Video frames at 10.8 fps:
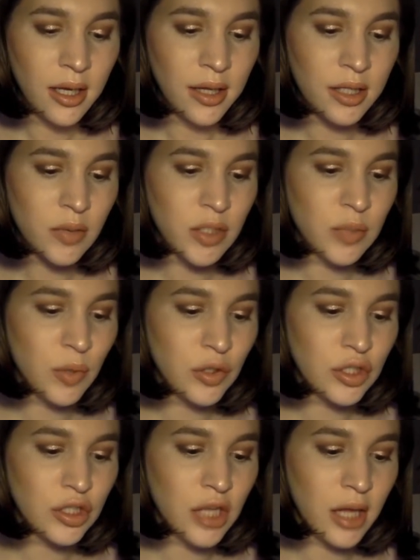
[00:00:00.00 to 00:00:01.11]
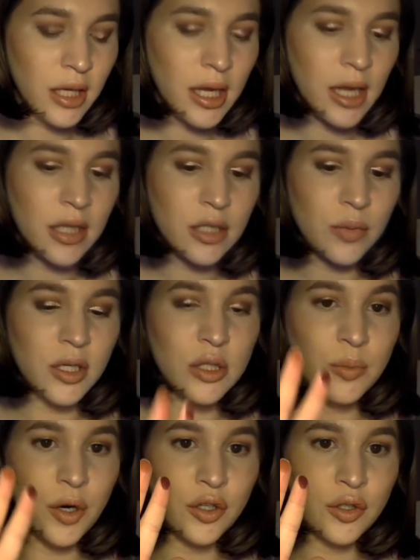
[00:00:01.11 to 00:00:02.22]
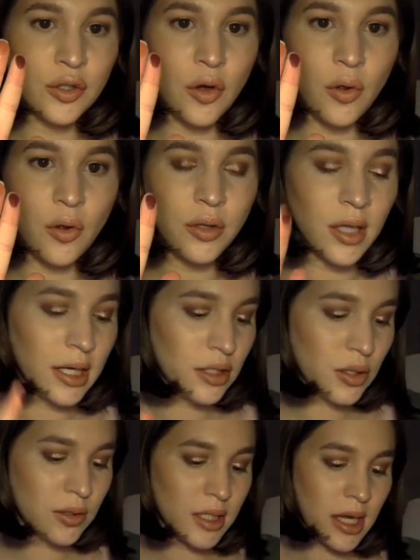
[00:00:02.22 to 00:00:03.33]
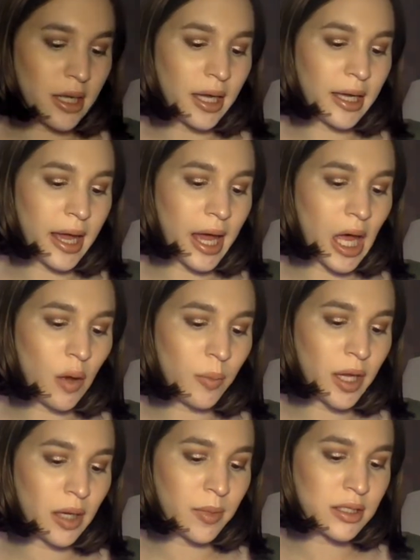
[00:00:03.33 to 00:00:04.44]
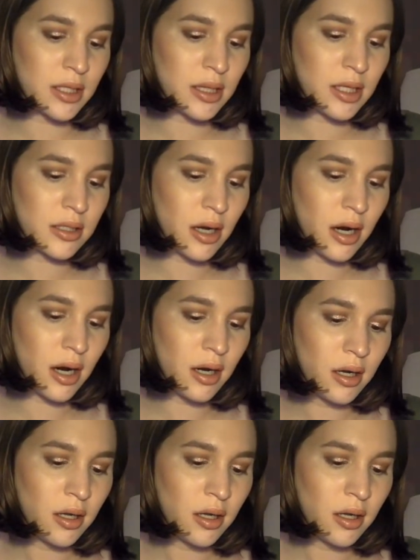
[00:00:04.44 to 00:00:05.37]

This one's Botticelli and this one is Burnt Gold. Like, do you see, like, how pigmented these are?